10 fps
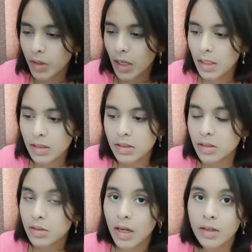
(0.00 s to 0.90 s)
I'll
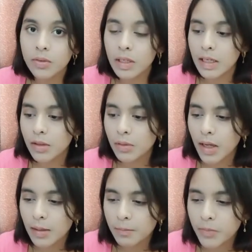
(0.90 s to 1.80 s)
just kind of relate to
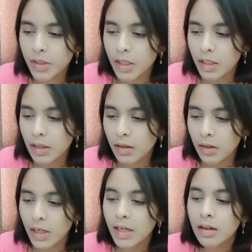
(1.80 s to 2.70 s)
that,
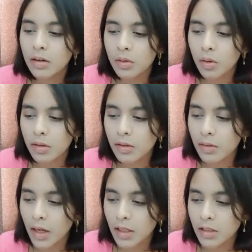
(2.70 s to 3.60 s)
creating a content
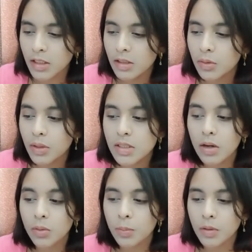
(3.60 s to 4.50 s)
strategy to reach
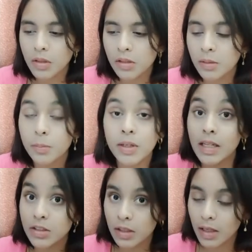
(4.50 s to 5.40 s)
out to
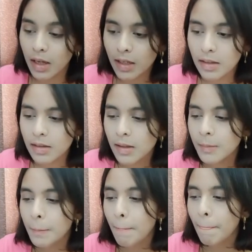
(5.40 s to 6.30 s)
potential clients.
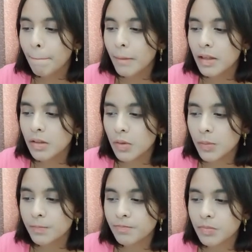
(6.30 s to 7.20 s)

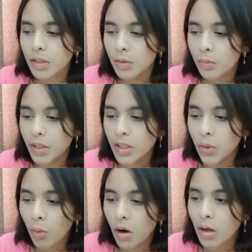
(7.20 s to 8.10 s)
So when
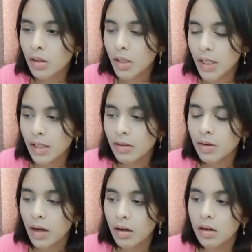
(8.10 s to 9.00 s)
you are creating
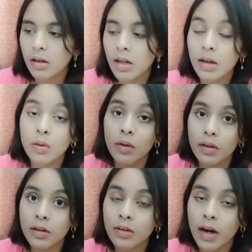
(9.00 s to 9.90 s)
client
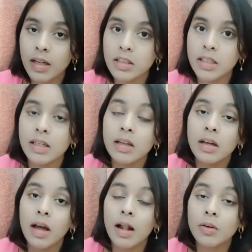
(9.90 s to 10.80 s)
content strategy,
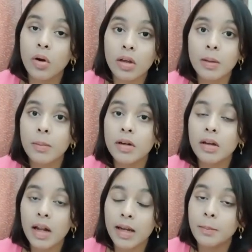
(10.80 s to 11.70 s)
talking about your
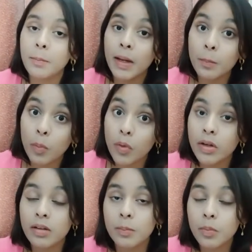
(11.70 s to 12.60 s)
client pain
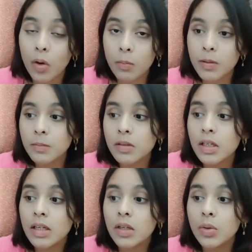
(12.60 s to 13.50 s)
points and problems,
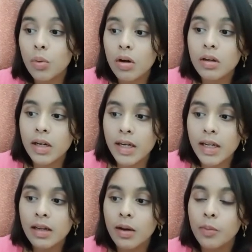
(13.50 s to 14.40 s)
you are
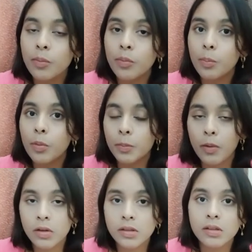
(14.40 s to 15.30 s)
creating a
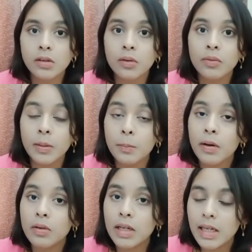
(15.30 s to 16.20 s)
process of
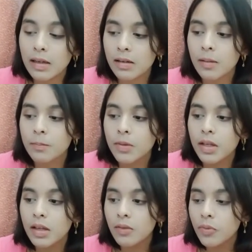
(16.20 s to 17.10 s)
inbound leads.
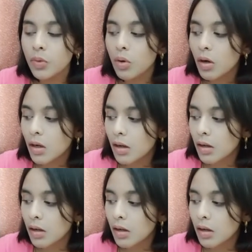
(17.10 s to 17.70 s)
If you are